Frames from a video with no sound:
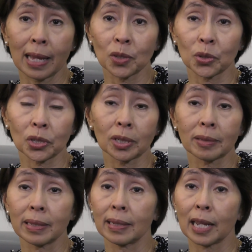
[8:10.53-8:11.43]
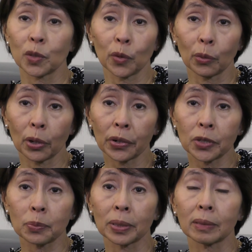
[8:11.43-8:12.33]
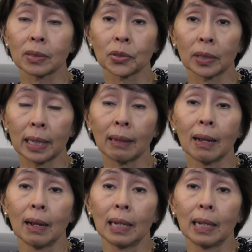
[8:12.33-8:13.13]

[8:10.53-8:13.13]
answers in the next few years, but certainly